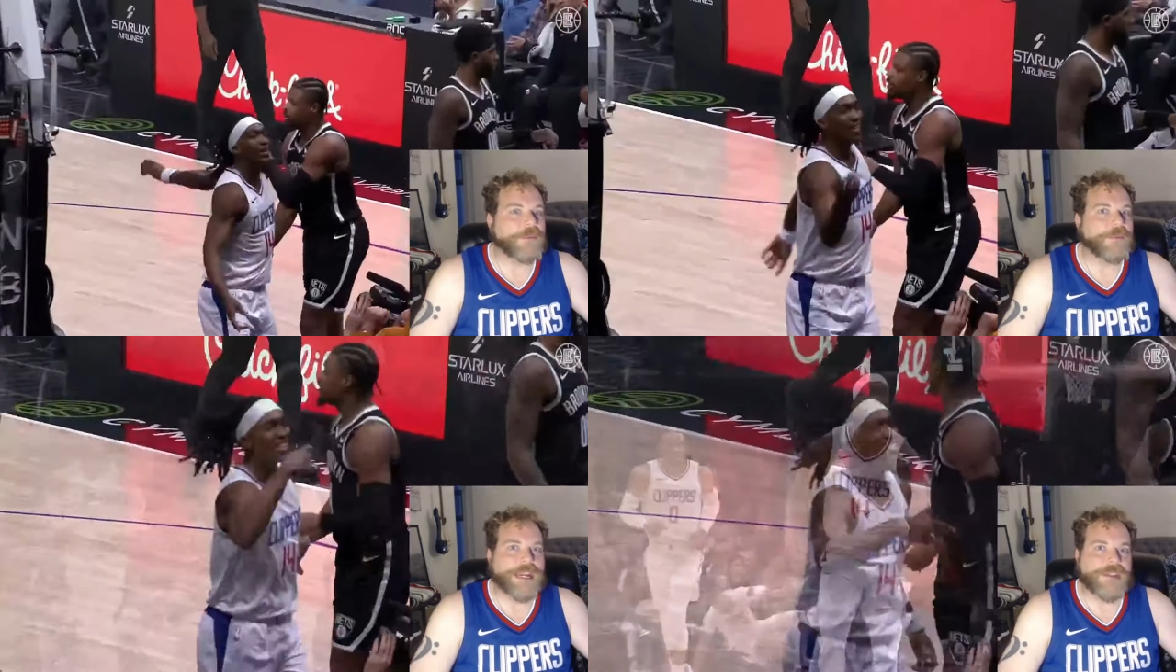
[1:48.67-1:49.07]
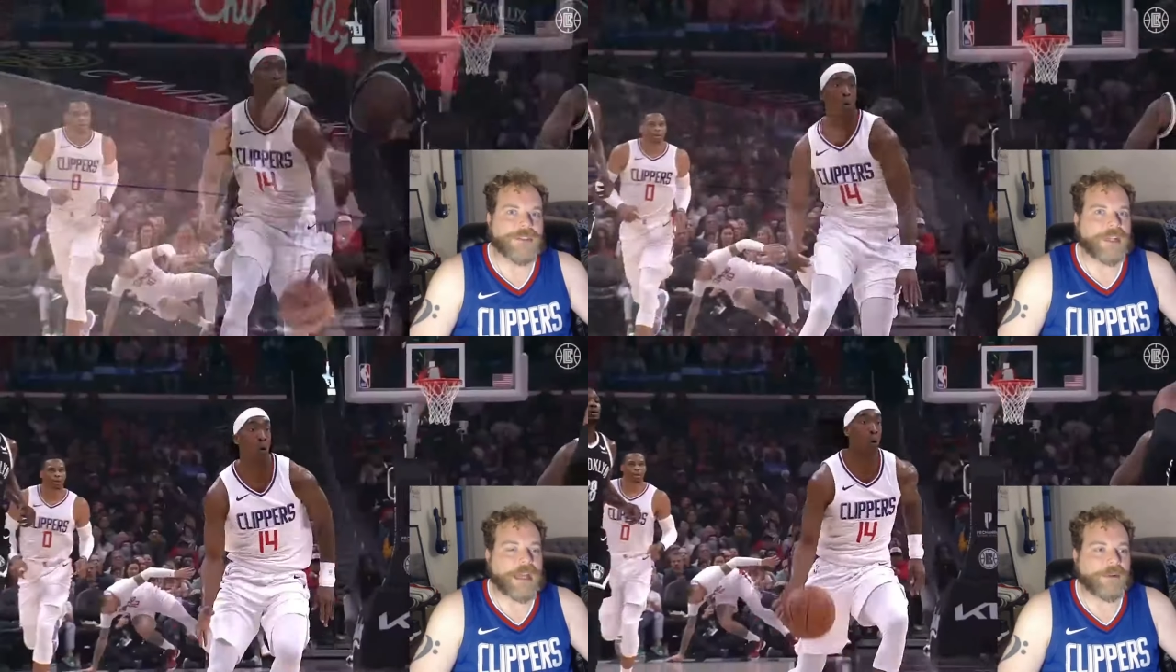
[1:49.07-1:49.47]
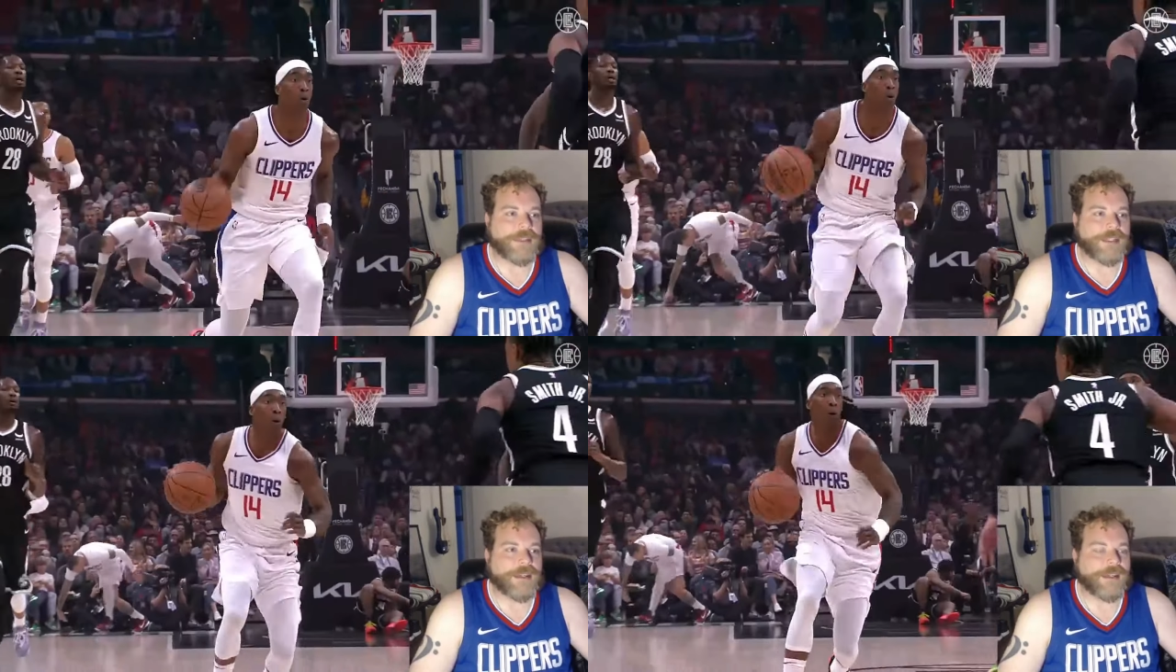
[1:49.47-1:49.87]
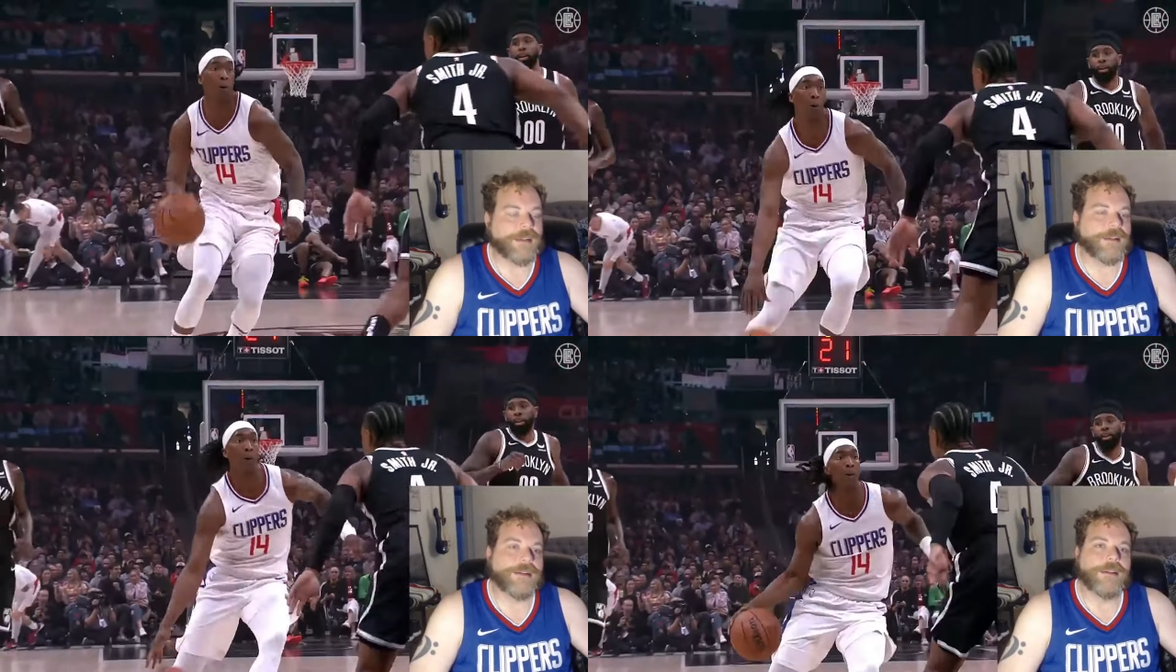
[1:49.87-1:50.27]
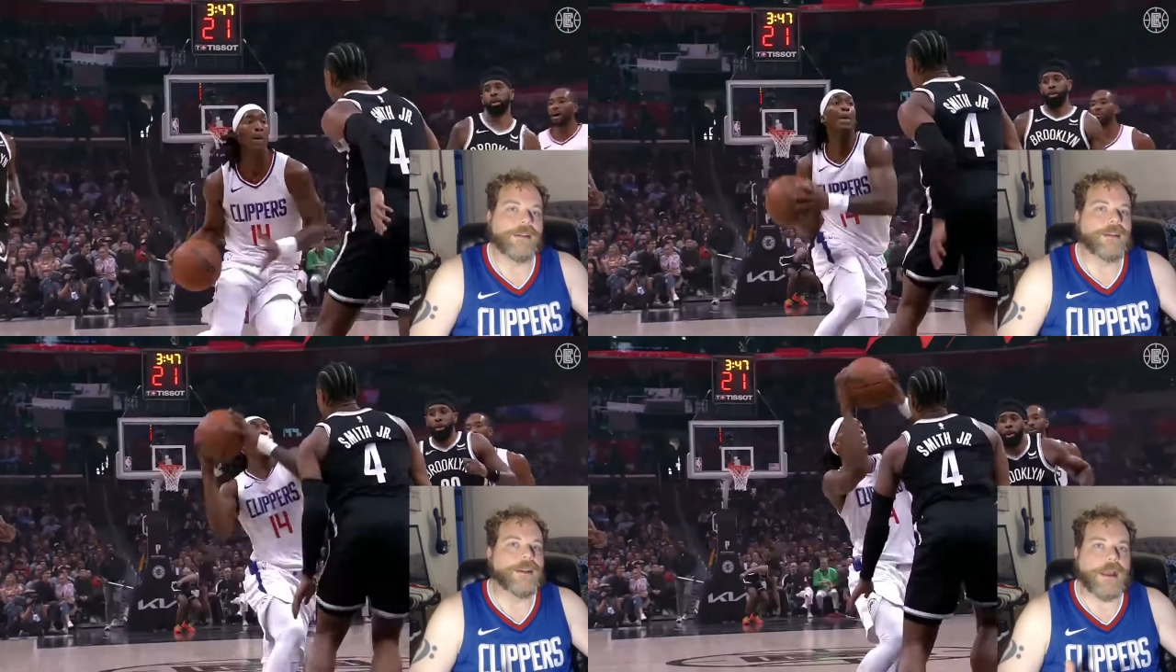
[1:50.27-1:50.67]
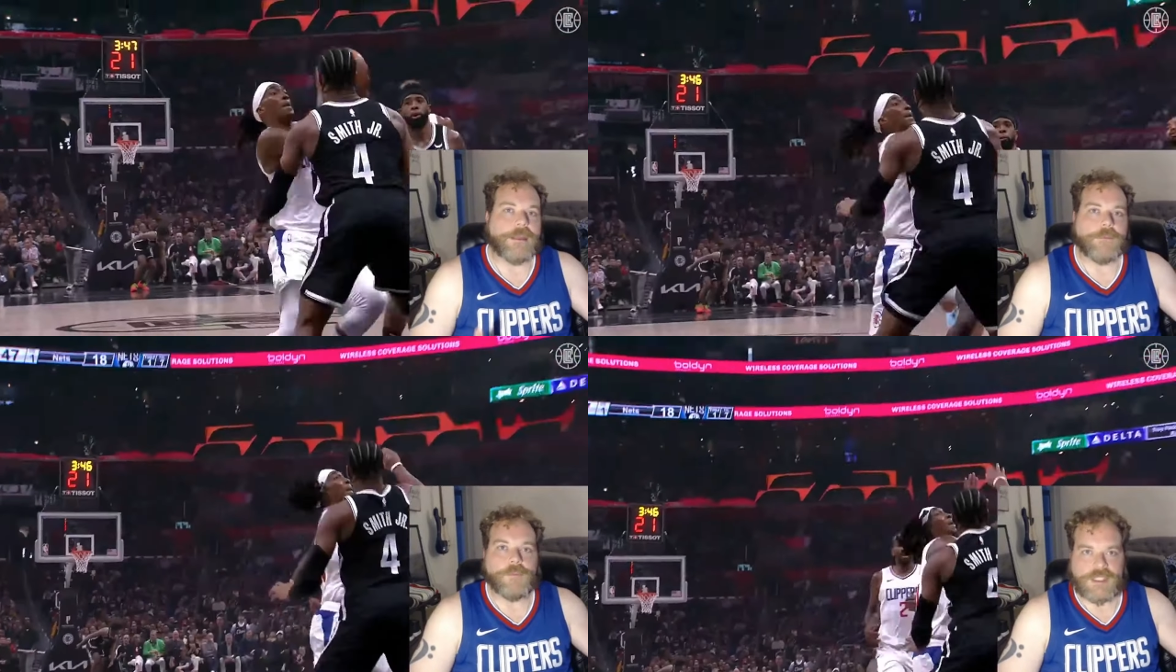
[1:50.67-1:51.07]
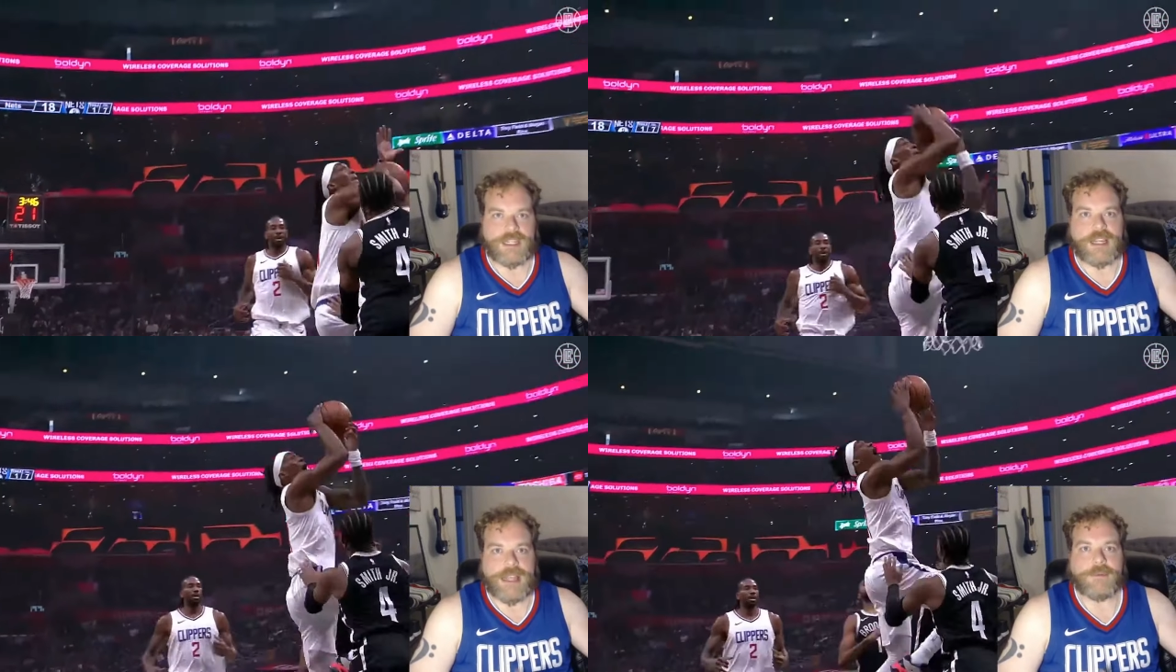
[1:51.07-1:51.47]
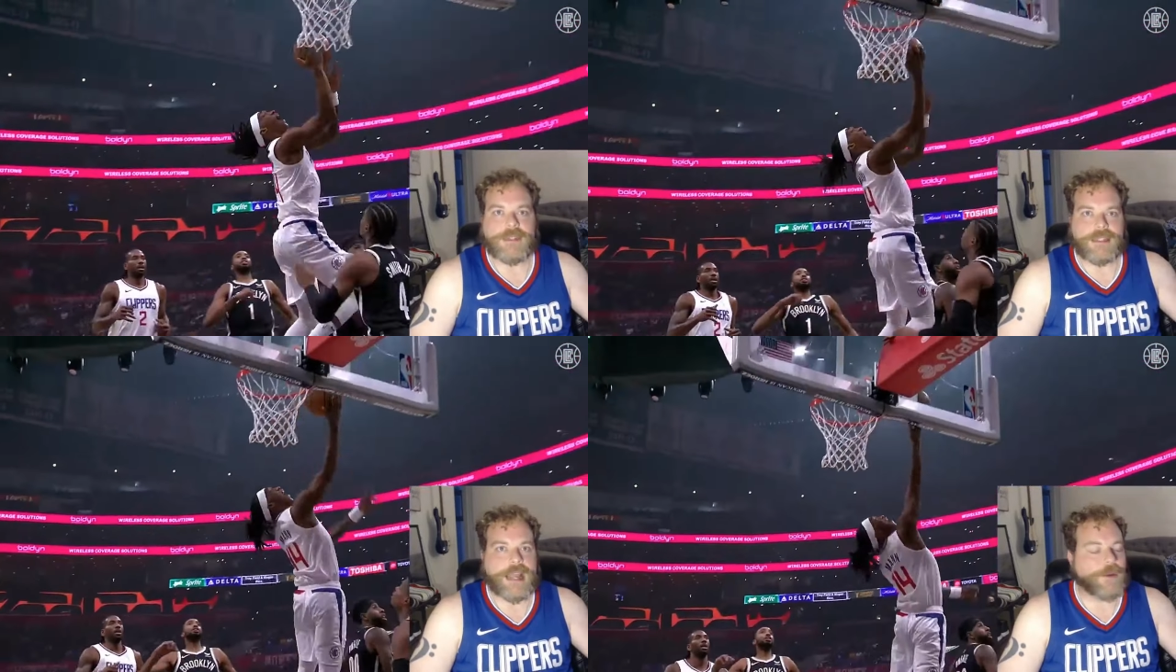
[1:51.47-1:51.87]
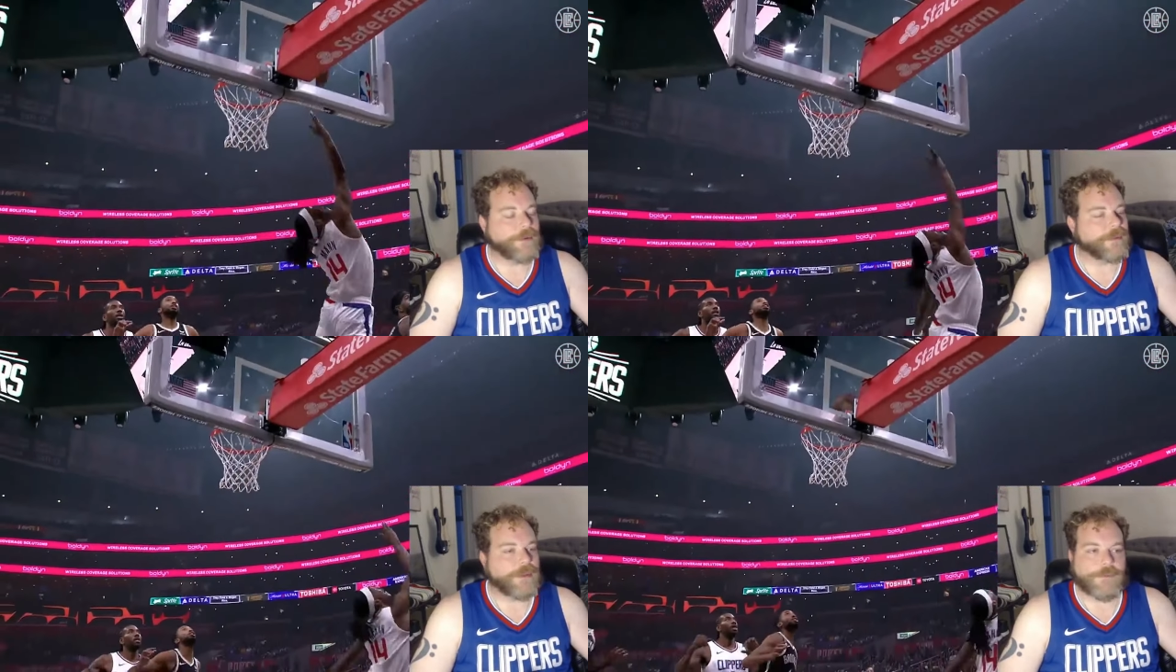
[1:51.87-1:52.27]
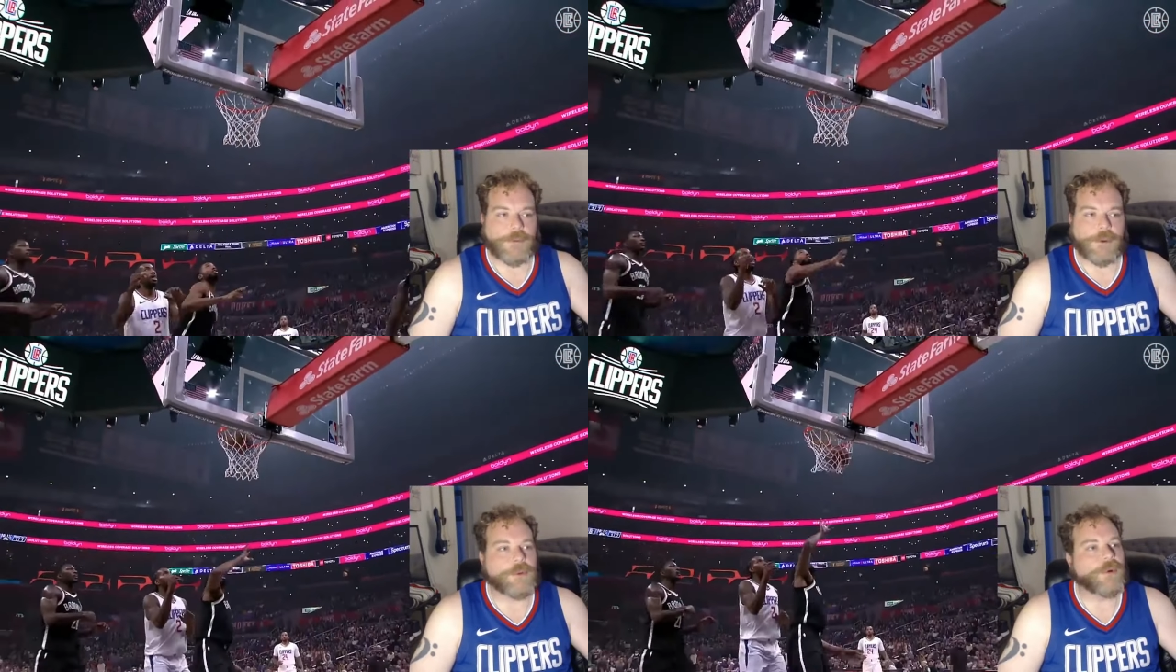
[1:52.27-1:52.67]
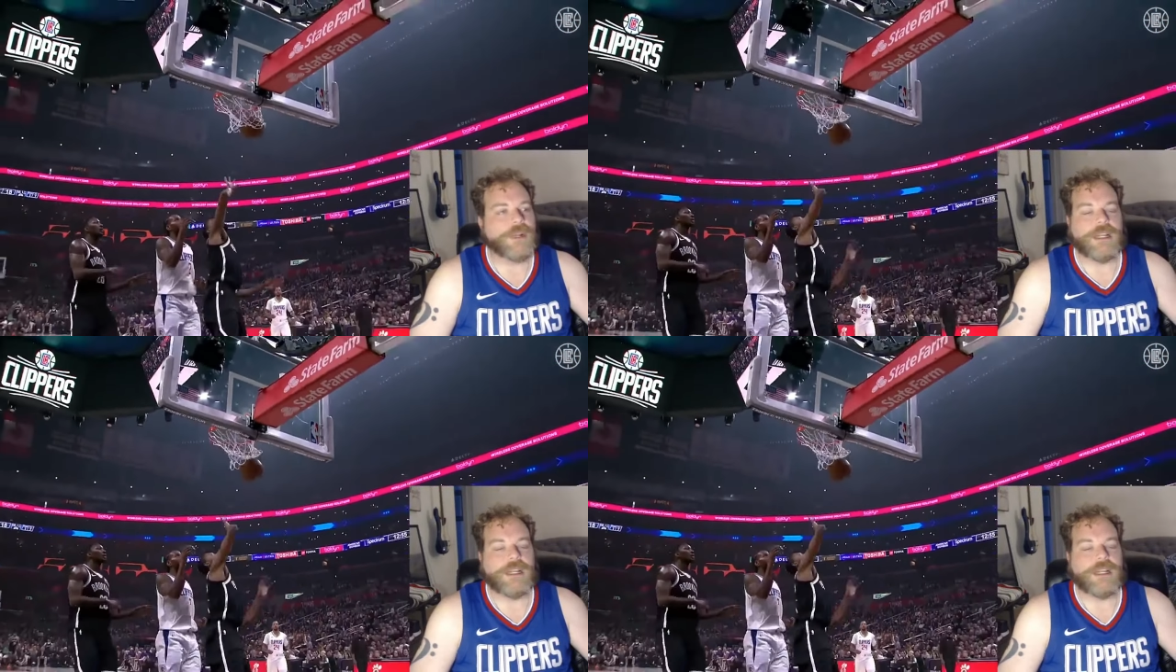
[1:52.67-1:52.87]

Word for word: the range, I don't think. And once he got that down in the fourth quarter,